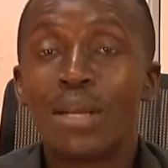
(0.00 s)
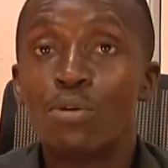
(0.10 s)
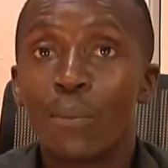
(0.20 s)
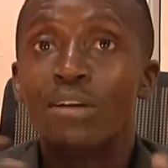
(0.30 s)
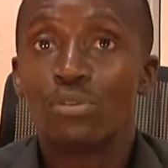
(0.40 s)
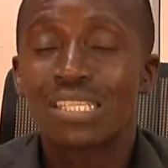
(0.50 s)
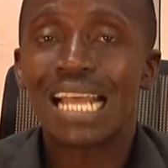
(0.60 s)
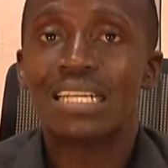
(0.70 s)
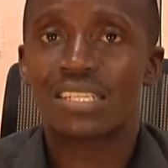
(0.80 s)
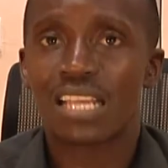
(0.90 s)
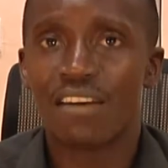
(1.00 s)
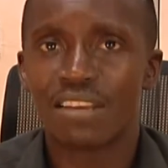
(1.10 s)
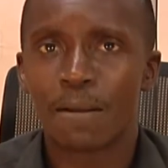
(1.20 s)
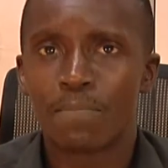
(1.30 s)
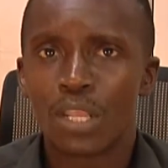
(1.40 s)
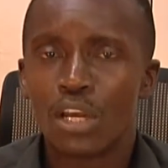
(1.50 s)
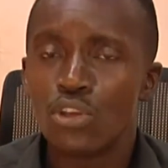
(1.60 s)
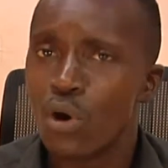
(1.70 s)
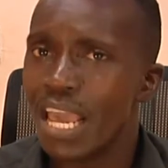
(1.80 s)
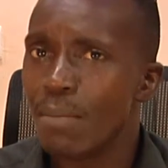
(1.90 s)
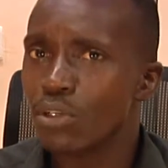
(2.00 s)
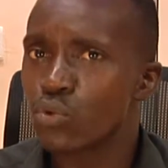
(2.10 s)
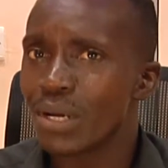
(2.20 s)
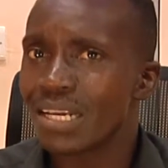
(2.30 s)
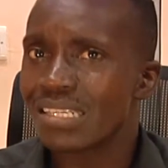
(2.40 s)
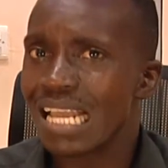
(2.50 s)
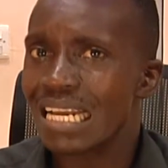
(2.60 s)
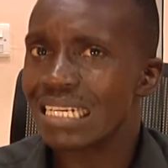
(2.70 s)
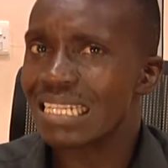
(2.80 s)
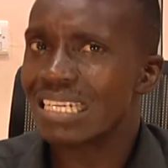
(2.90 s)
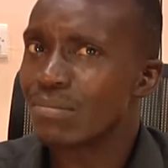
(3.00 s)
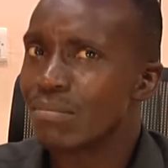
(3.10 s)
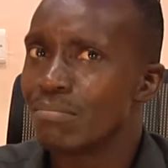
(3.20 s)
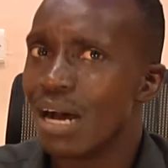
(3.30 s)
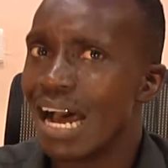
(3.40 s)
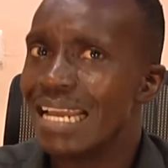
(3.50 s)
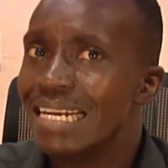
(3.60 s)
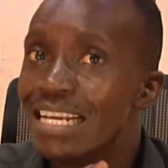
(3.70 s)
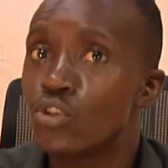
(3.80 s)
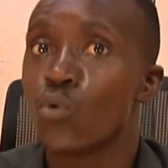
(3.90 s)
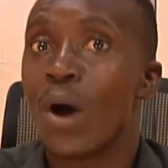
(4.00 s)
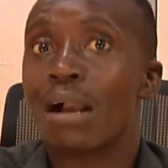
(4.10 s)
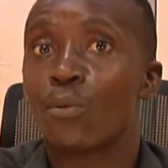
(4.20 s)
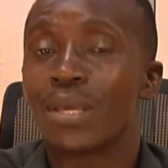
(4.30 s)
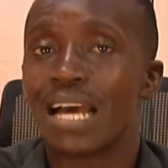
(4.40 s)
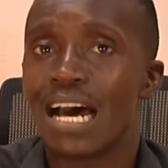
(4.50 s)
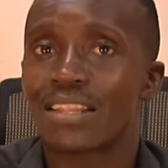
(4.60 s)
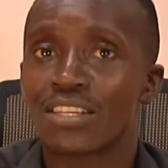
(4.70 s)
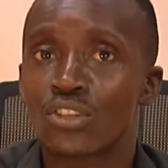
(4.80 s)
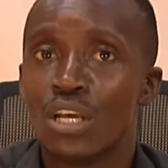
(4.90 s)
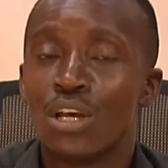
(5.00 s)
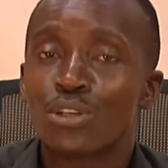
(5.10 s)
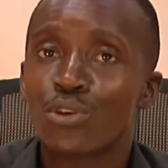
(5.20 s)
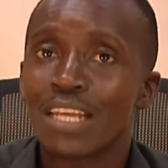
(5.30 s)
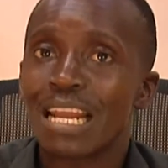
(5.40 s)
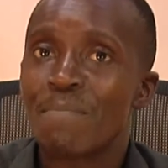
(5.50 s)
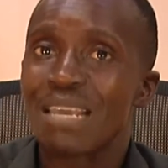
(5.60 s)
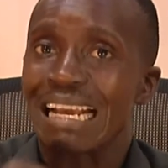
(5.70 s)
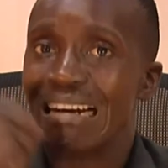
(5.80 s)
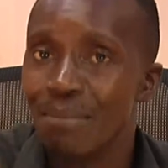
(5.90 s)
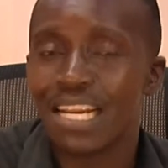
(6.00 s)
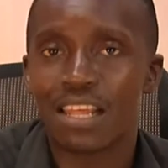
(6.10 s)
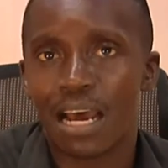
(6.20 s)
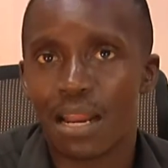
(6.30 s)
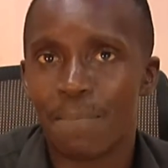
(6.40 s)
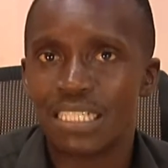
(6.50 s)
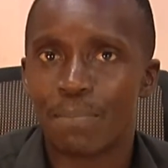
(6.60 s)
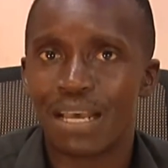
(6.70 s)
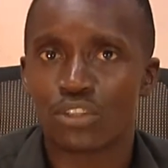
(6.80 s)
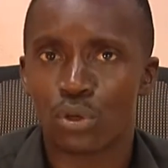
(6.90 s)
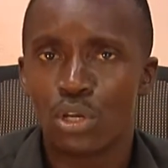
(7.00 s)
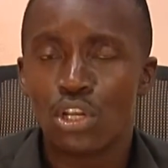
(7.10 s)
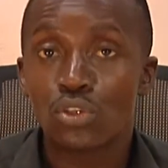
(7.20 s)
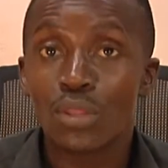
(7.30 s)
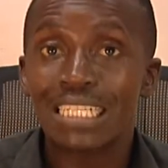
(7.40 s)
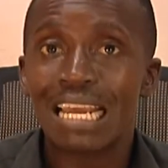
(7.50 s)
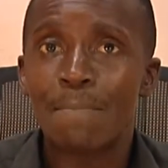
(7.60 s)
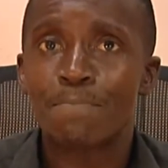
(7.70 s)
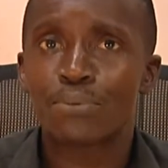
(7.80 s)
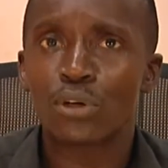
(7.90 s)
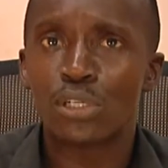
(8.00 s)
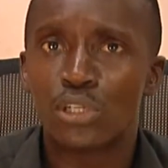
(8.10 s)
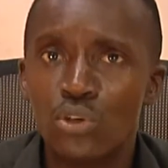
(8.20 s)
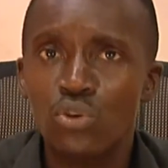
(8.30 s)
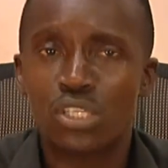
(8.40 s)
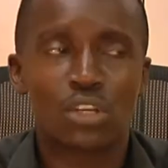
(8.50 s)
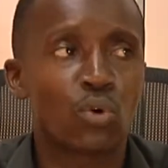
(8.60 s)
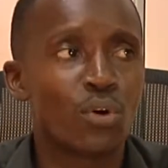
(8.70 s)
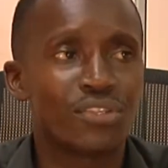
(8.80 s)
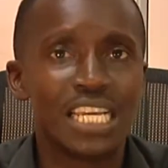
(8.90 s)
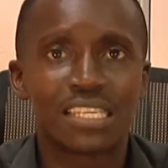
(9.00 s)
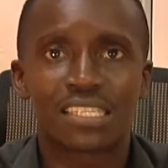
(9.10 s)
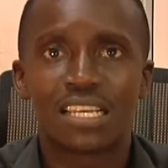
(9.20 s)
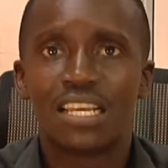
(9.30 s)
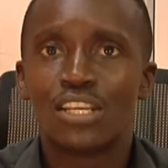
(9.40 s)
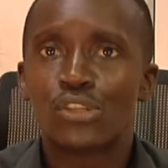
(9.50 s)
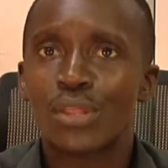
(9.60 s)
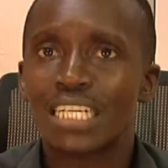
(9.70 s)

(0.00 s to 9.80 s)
When you start serving, you're able to understand that I need to work with others so that I become a better person, so that I produce good things, so